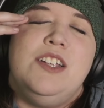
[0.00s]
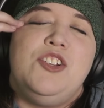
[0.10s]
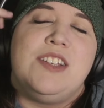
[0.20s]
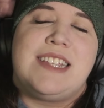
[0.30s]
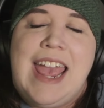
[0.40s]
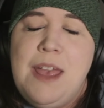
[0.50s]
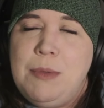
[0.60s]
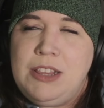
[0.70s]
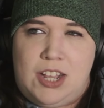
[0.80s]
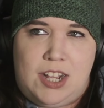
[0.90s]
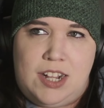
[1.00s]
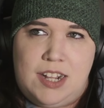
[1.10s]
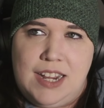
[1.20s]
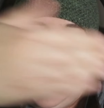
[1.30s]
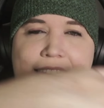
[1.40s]
just came
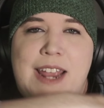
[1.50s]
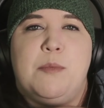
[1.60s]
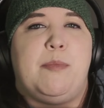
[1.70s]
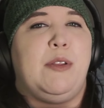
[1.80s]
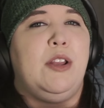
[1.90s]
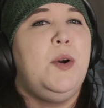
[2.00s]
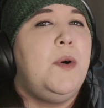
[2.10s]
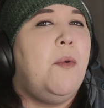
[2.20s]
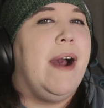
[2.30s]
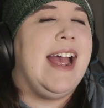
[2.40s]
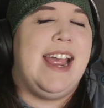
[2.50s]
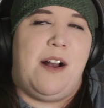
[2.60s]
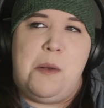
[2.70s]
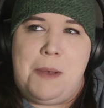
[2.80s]
along and blew away all